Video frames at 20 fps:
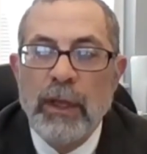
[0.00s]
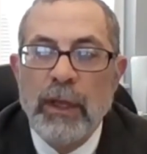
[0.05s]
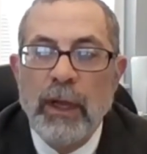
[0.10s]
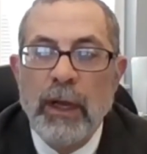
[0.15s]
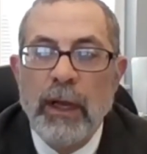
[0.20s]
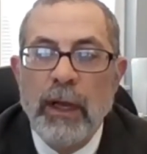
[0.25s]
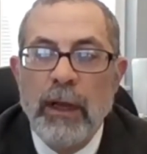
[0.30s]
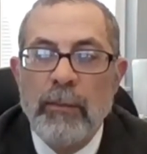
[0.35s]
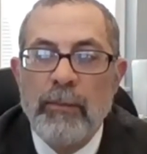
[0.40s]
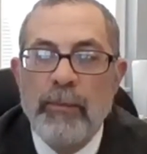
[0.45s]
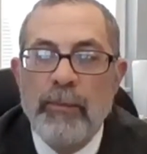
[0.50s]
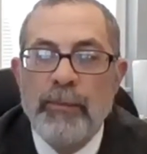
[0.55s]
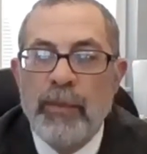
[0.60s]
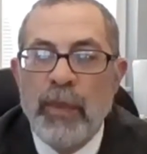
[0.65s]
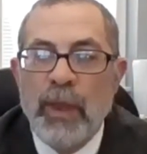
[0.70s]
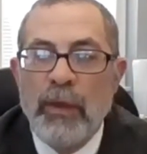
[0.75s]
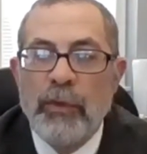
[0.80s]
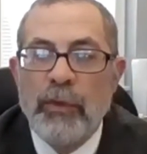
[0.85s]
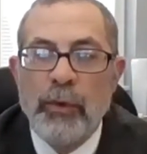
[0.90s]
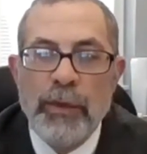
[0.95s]

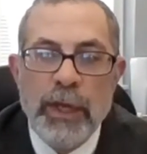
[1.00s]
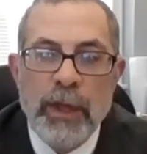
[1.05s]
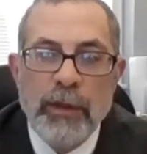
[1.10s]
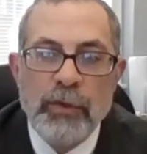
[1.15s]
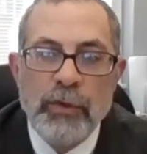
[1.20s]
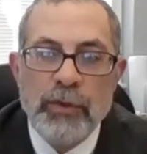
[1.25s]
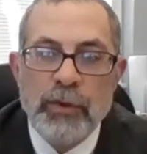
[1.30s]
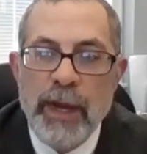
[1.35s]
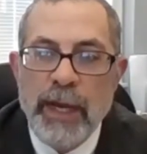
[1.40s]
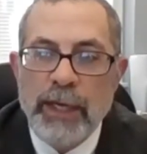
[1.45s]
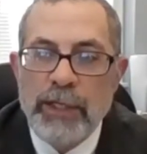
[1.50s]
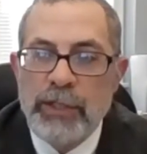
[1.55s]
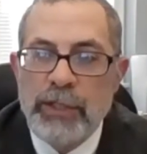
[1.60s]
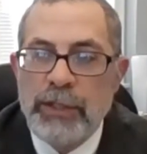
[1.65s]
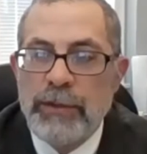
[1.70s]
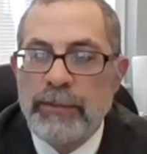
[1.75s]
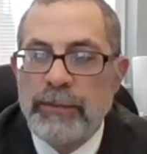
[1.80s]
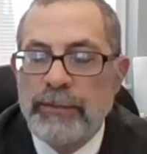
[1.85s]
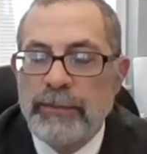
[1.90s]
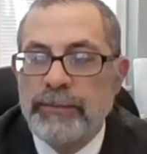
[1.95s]
through the other
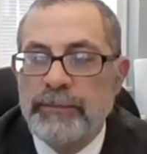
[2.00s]
direction.